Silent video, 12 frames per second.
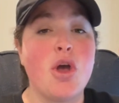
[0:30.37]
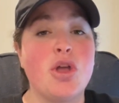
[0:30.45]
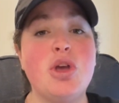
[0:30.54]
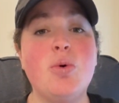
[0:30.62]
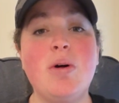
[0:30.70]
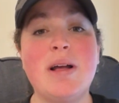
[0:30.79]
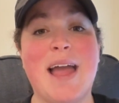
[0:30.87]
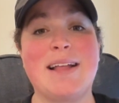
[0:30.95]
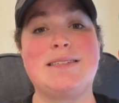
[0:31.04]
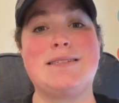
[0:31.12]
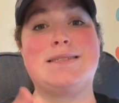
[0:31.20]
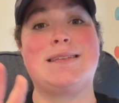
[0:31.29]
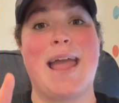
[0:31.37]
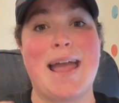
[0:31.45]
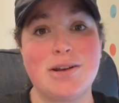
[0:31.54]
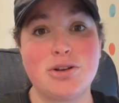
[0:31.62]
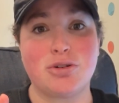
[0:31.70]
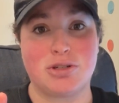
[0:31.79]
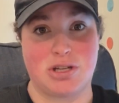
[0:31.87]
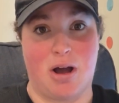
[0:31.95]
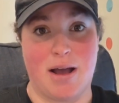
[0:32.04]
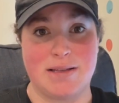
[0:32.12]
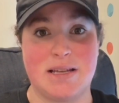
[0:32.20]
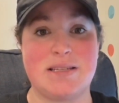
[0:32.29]
You will get standard
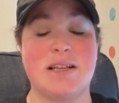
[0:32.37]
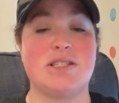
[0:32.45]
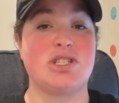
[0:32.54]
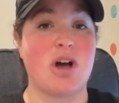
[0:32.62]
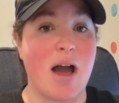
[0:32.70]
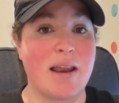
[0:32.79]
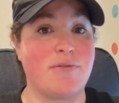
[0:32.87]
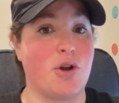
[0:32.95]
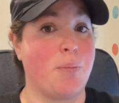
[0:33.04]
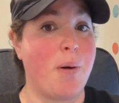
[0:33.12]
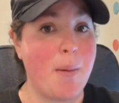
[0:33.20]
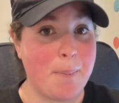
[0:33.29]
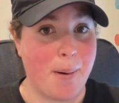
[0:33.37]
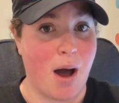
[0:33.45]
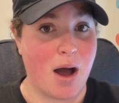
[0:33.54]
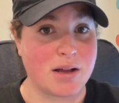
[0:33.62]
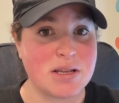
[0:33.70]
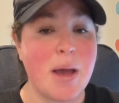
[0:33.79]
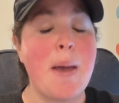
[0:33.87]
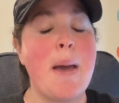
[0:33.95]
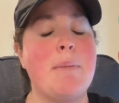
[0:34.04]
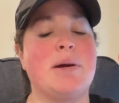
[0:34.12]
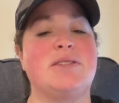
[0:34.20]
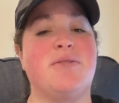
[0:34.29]
sizes inside of your pump box,
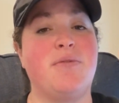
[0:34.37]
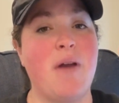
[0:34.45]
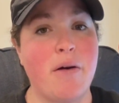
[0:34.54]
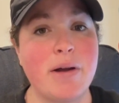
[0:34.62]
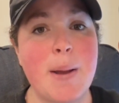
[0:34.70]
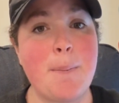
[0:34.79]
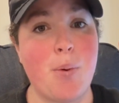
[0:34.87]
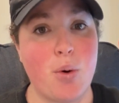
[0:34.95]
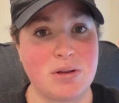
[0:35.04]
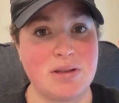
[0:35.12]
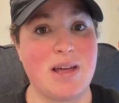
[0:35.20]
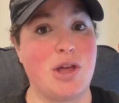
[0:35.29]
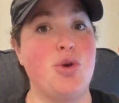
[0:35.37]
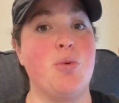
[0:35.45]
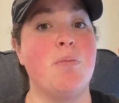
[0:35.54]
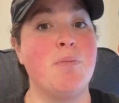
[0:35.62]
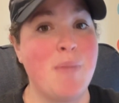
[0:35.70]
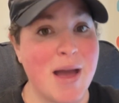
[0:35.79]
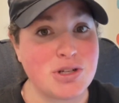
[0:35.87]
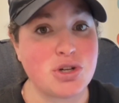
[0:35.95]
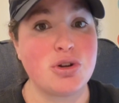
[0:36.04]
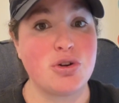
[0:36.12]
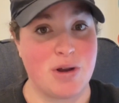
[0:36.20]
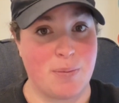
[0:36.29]
but it's very important that you
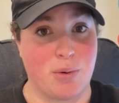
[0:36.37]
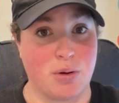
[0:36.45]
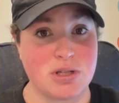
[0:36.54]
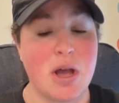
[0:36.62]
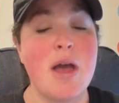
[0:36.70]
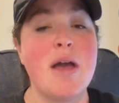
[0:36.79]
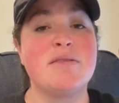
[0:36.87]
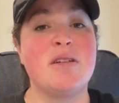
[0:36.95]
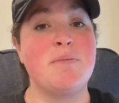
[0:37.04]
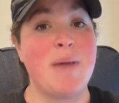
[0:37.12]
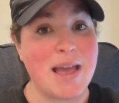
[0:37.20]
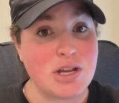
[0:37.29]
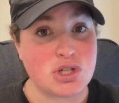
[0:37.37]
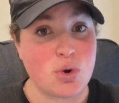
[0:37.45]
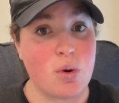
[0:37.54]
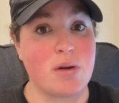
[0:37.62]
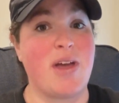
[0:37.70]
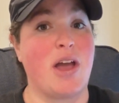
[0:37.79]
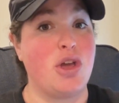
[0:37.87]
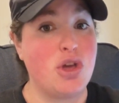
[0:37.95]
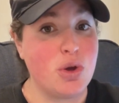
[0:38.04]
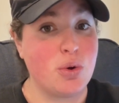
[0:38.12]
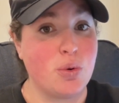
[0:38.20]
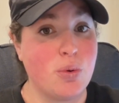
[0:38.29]
measure your nipples to make sure that
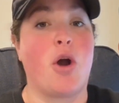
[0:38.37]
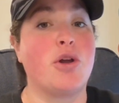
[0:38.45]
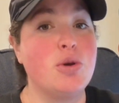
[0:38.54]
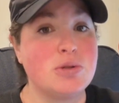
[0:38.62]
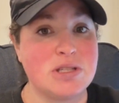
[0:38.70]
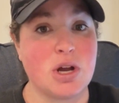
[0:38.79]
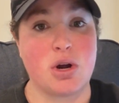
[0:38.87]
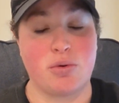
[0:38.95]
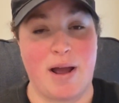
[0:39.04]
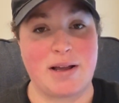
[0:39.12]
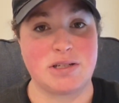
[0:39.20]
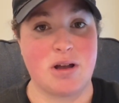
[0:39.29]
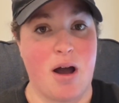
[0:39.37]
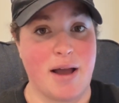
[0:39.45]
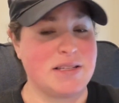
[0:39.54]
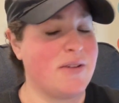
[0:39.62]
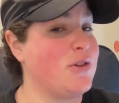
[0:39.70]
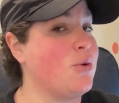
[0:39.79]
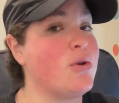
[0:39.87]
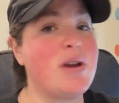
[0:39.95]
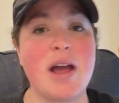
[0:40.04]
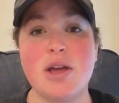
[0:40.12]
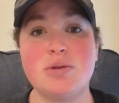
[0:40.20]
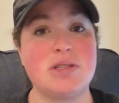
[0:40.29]
you are using the correct size. If you are
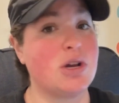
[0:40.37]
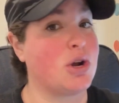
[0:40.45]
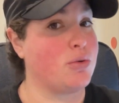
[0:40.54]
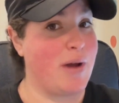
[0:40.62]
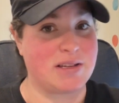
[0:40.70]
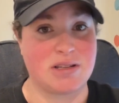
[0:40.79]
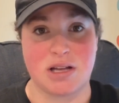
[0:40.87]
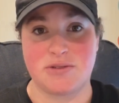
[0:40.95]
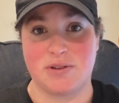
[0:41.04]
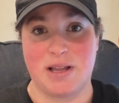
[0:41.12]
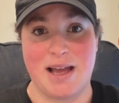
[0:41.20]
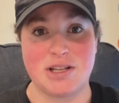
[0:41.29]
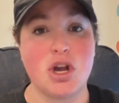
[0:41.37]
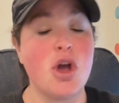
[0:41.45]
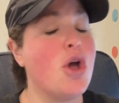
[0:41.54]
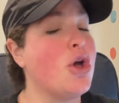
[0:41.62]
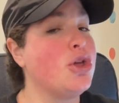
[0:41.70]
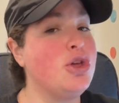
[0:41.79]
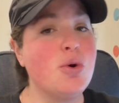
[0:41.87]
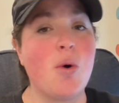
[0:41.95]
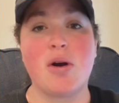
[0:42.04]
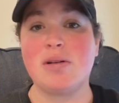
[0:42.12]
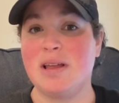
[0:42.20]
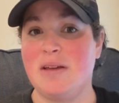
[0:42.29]
not using the correct size phalange, you
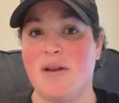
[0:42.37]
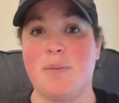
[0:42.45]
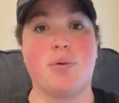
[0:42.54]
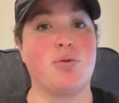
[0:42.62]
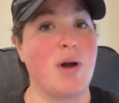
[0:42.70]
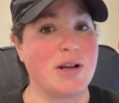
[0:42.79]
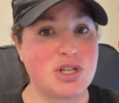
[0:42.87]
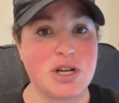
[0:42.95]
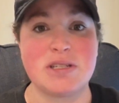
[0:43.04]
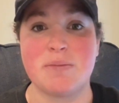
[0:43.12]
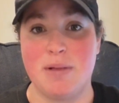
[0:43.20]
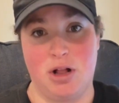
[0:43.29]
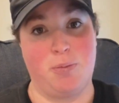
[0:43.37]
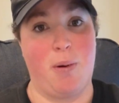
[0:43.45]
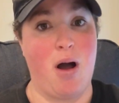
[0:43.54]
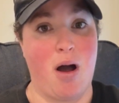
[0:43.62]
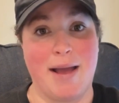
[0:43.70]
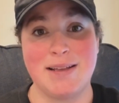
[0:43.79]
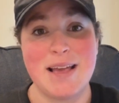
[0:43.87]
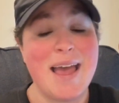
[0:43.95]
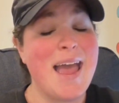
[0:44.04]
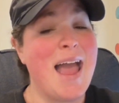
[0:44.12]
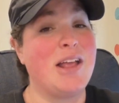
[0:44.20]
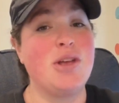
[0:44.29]
are leaving precious milk behind,
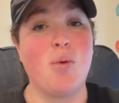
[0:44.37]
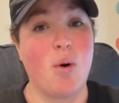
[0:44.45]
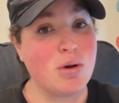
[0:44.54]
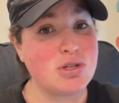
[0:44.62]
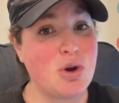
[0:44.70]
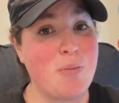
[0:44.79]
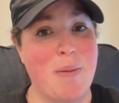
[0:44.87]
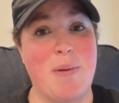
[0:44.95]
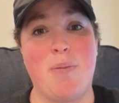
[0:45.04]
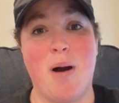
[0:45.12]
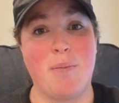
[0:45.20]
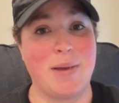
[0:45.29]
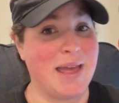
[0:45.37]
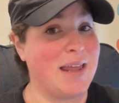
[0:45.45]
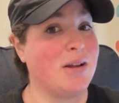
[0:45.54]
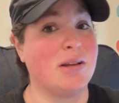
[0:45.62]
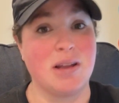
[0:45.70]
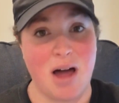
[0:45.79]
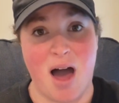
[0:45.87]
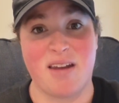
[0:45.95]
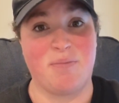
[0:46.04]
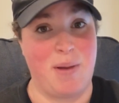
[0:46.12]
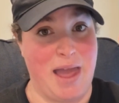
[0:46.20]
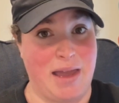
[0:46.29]
and you also might be pumping in a lot
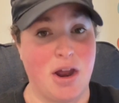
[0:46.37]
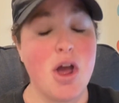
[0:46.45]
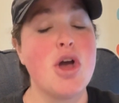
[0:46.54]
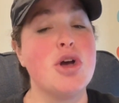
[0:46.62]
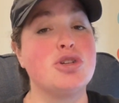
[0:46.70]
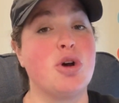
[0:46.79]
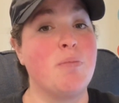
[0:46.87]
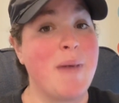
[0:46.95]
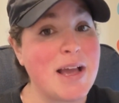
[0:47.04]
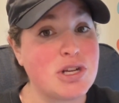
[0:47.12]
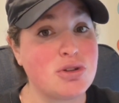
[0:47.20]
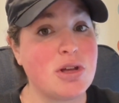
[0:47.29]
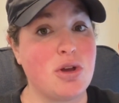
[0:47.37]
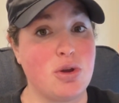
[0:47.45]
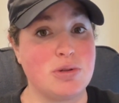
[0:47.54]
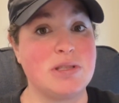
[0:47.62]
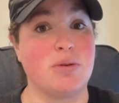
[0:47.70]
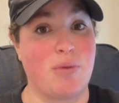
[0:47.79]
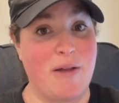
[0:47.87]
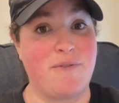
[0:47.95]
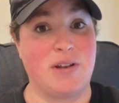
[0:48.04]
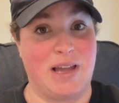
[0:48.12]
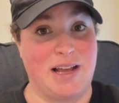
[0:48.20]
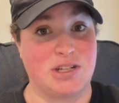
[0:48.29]
of pain. So make sure that you're using the right
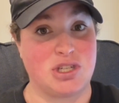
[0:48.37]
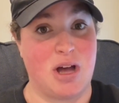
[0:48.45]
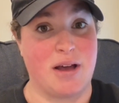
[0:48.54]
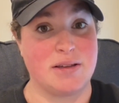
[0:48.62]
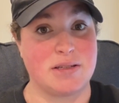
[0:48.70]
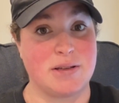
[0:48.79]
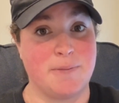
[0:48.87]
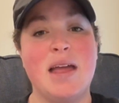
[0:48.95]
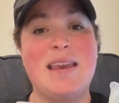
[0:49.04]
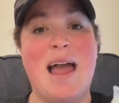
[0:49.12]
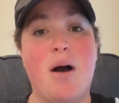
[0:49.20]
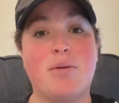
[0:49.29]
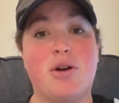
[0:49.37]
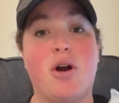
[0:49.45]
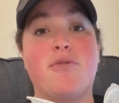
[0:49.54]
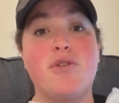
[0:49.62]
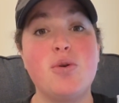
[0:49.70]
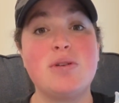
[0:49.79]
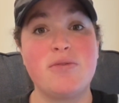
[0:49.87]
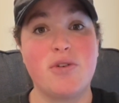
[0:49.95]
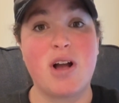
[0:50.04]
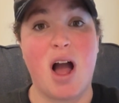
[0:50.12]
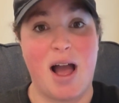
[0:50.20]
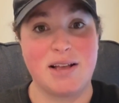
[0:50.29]
phalange size. Now, there are a few
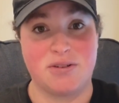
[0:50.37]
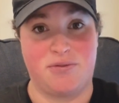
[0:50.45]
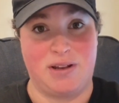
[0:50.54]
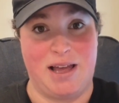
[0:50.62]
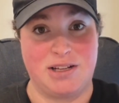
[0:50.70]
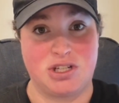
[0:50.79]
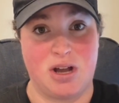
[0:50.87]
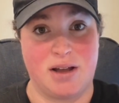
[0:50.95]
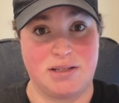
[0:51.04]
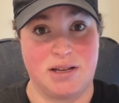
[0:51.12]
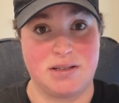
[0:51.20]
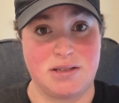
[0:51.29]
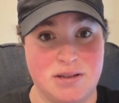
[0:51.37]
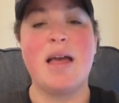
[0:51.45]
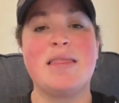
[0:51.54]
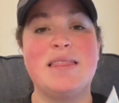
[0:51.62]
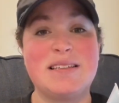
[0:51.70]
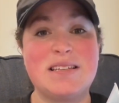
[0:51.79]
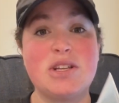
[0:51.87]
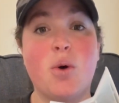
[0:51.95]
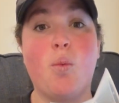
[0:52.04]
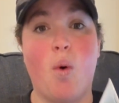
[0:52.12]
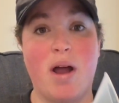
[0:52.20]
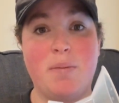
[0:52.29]
different kinds of phalange sizes. This is a
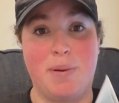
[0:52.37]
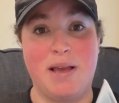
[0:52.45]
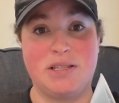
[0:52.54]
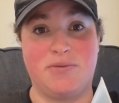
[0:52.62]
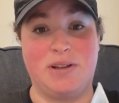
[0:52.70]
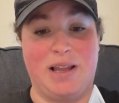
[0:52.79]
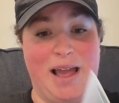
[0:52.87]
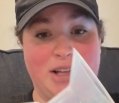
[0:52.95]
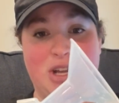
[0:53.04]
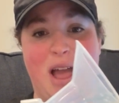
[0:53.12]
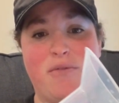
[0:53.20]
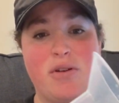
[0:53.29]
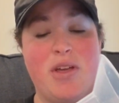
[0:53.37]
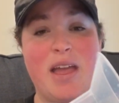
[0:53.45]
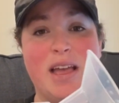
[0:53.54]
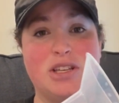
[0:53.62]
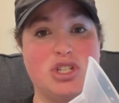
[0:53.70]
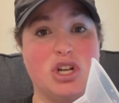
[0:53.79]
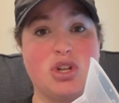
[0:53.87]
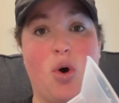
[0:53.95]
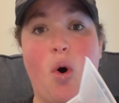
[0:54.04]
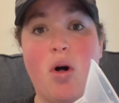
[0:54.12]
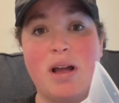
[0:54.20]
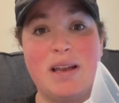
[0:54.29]
one-piece phalange. Everything is just
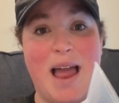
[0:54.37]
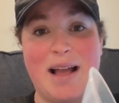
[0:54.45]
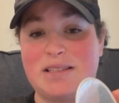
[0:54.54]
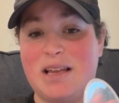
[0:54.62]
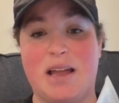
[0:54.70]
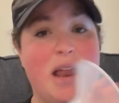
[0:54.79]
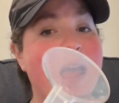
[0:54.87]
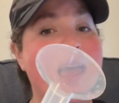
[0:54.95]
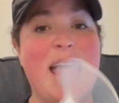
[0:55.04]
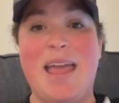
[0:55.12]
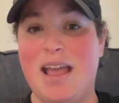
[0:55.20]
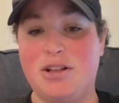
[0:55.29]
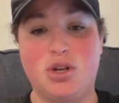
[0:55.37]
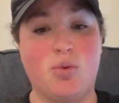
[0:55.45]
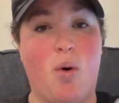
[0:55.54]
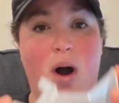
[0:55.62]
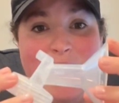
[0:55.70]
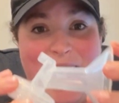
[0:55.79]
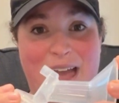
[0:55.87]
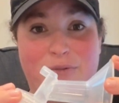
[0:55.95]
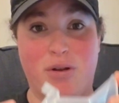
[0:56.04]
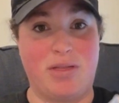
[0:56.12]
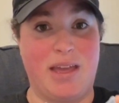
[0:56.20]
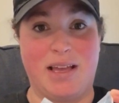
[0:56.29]
all connected into one.
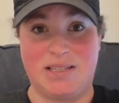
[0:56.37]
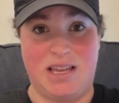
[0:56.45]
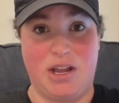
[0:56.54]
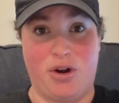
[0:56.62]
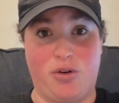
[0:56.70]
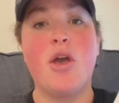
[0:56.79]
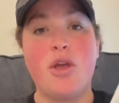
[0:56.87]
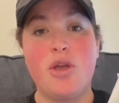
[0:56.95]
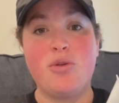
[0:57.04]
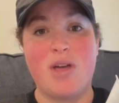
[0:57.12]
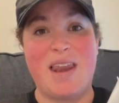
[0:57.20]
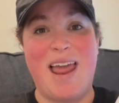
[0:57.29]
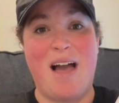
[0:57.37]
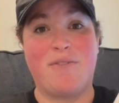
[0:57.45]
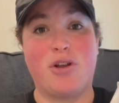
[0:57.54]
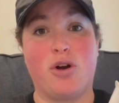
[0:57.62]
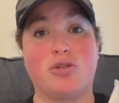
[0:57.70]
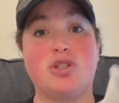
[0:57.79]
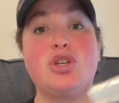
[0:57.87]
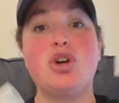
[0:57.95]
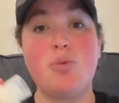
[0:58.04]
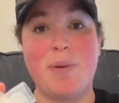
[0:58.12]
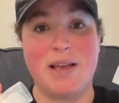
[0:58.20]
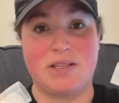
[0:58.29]
Everything is here. You then have your
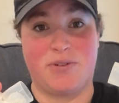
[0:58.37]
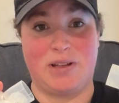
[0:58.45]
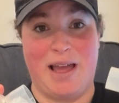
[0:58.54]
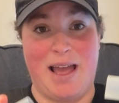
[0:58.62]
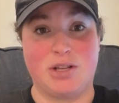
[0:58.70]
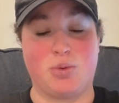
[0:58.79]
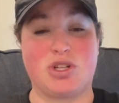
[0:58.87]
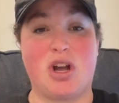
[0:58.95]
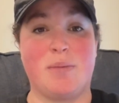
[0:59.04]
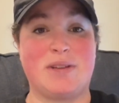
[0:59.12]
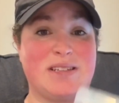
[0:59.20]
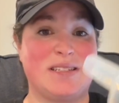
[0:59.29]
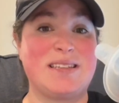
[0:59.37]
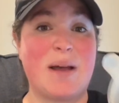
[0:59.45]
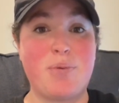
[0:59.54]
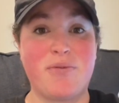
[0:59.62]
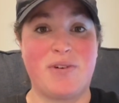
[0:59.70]
two-piece phalange, which comes as a separate